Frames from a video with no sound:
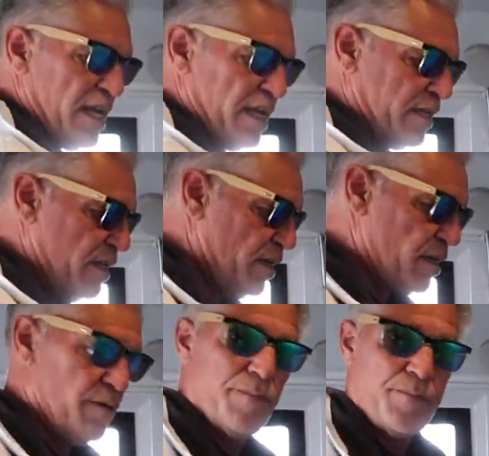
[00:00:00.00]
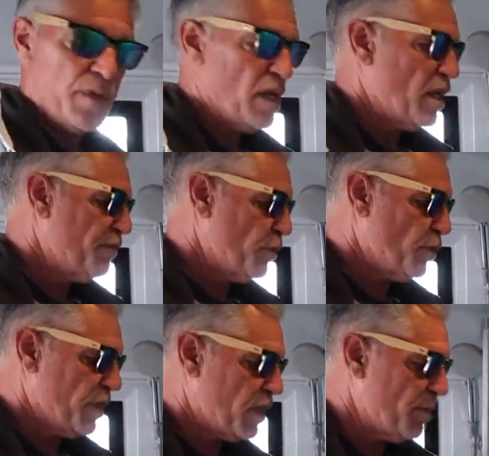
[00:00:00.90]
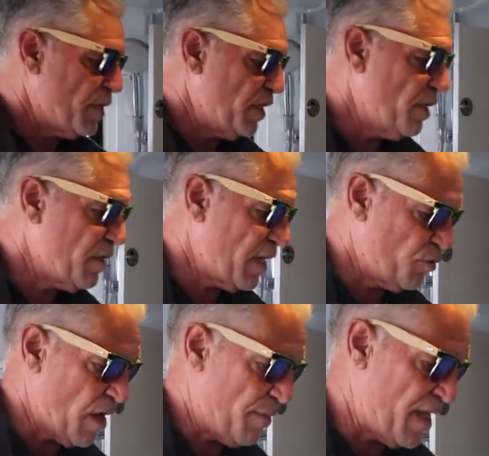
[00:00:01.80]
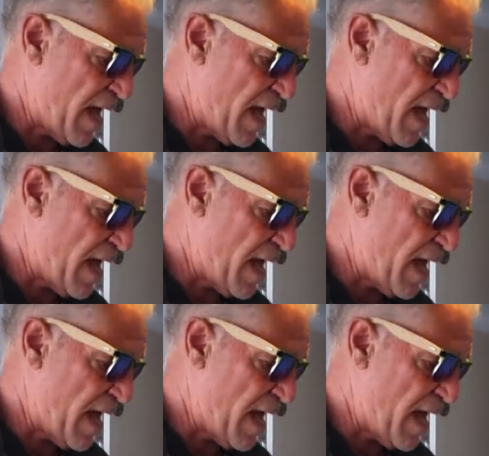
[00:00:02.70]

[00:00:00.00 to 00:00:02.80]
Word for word: tank here. If you were to come in here and I drop